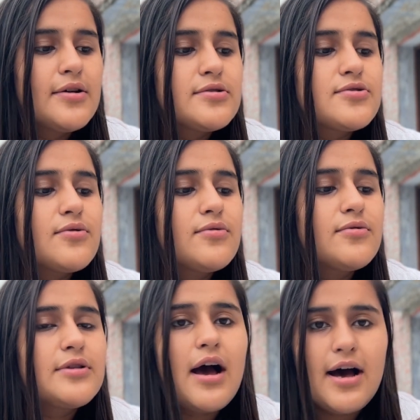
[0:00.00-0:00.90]

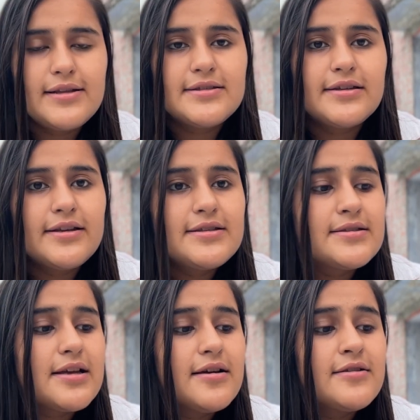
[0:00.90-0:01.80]
So the answer
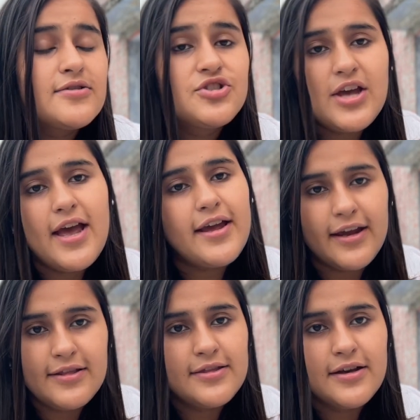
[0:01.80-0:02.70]
is Jai
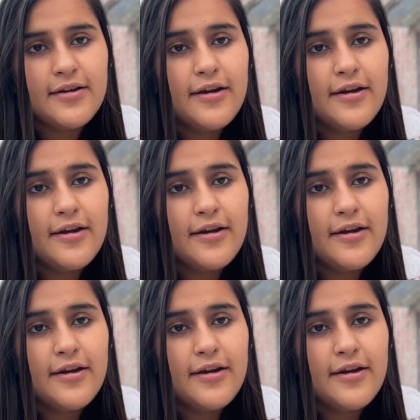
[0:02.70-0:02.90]
Hind.